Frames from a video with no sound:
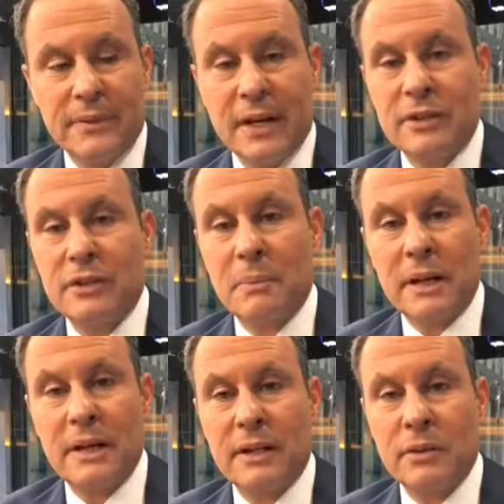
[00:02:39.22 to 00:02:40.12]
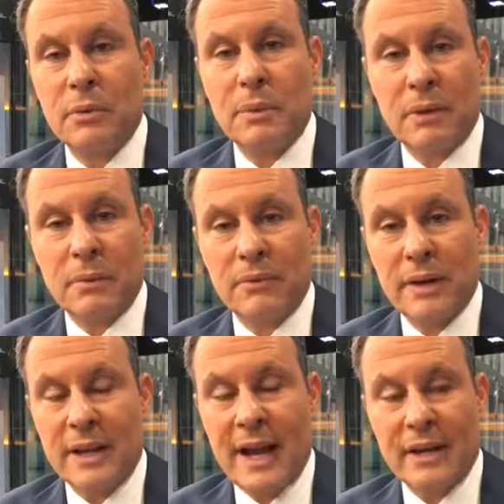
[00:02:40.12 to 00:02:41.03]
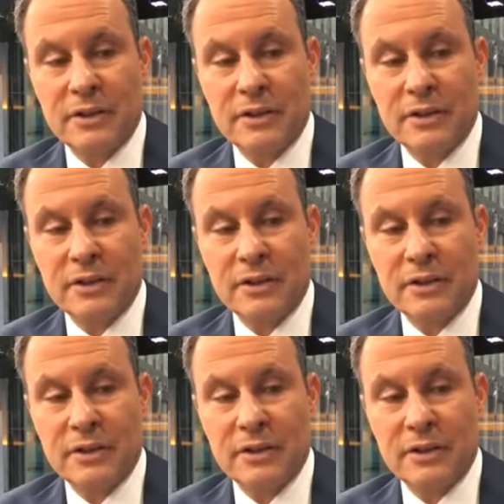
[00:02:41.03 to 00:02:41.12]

subpoena to appear in front of the House.